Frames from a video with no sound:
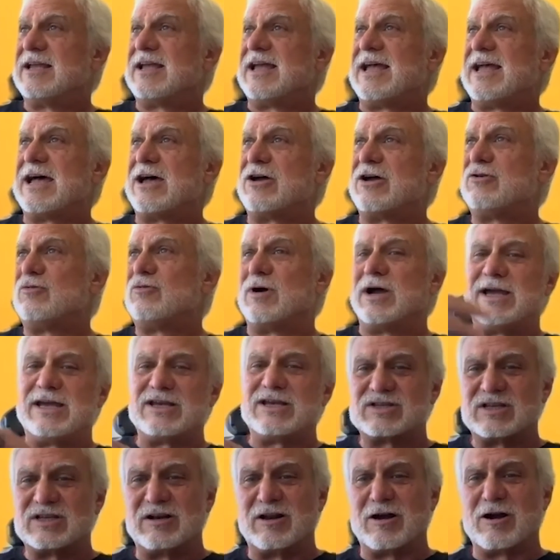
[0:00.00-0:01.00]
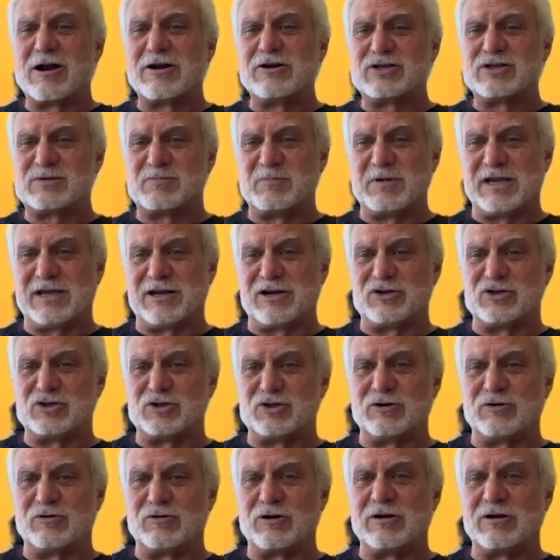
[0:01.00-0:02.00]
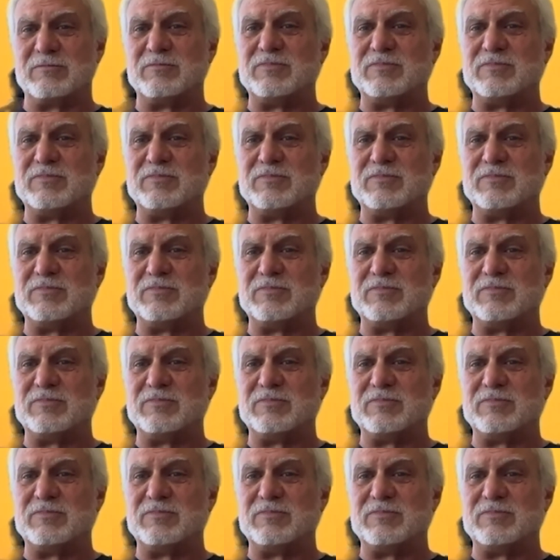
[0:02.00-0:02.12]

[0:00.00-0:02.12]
how do I, as an artist manager or